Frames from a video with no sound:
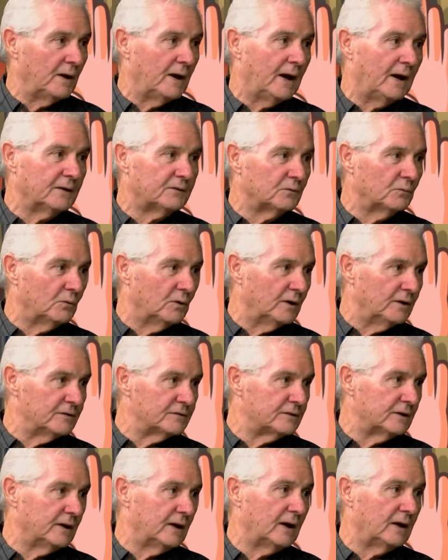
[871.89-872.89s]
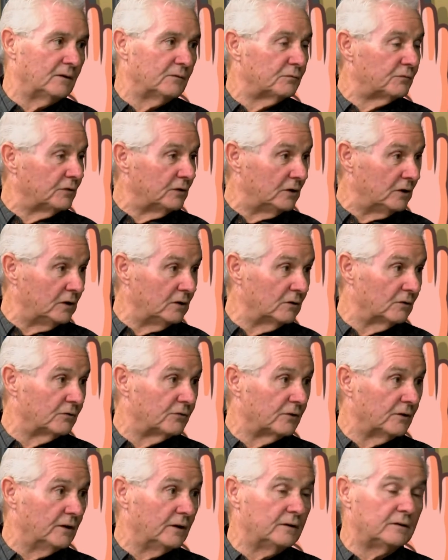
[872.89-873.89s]
the Hathaways, they had it for
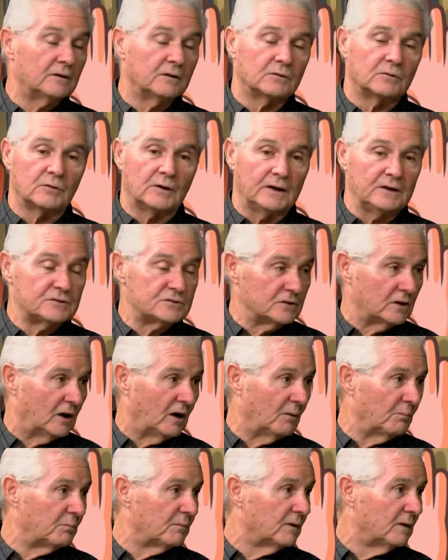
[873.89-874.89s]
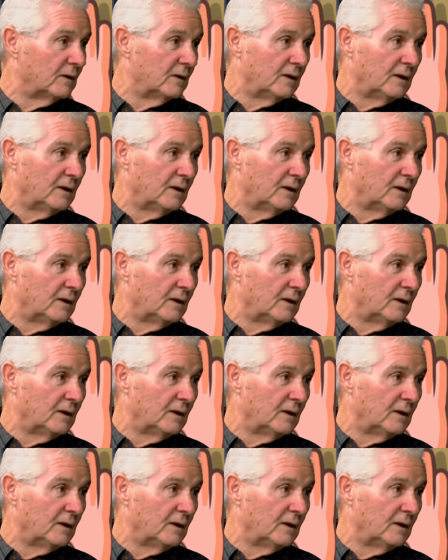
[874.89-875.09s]
years, and they did a great job,